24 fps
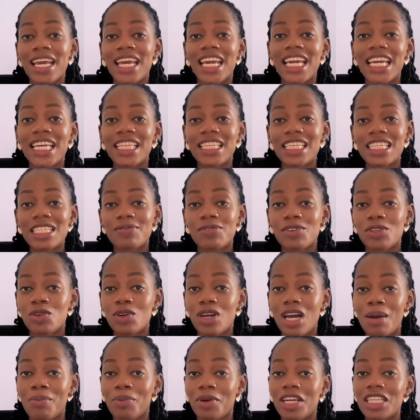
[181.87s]
In this video,
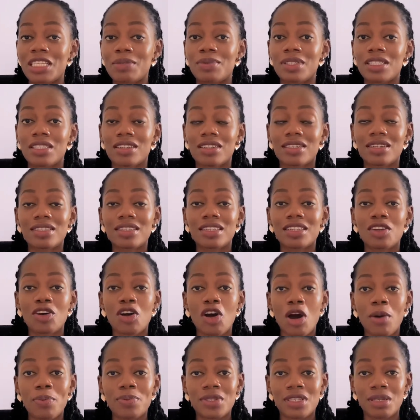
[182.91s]
I'm going to be discussing
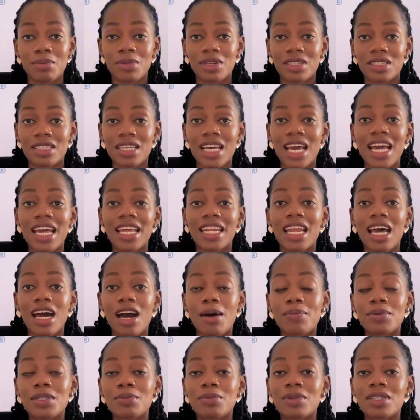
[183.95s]
Optimus. Now,
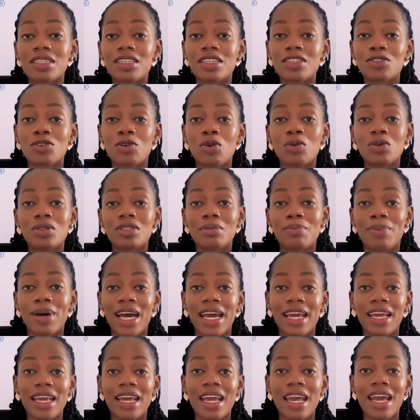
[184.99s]
Optimus is owned
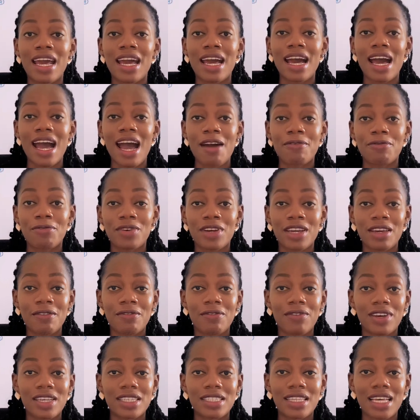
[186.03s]
by
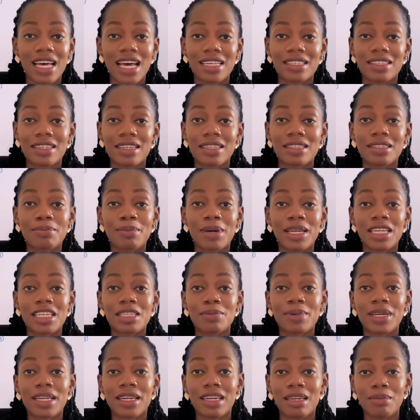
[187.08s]
AfriInvest Assets
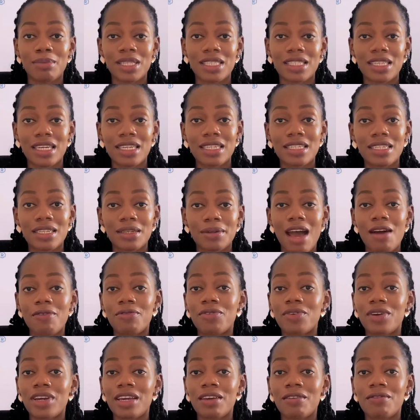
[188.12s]
Management Limited.
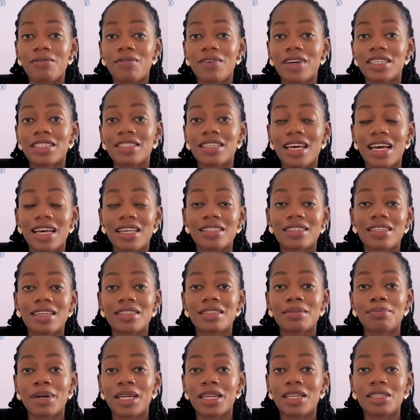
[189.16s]
AfriInvest Assets
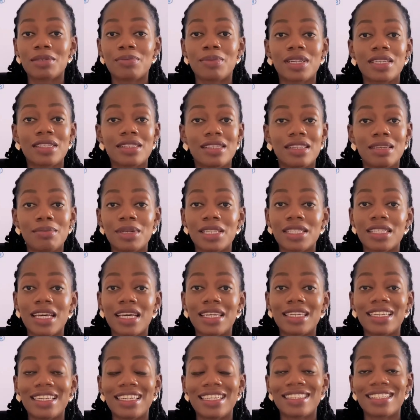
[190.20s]
Management Limited
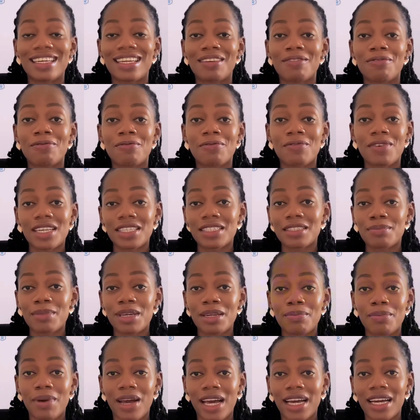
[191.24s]
is an
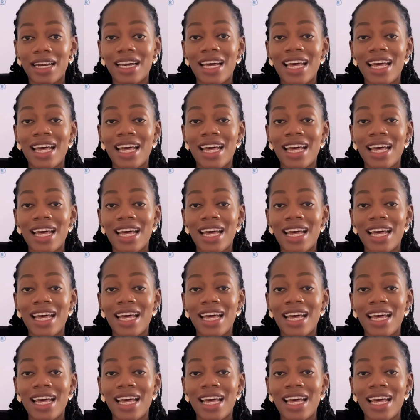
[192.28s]
investment bank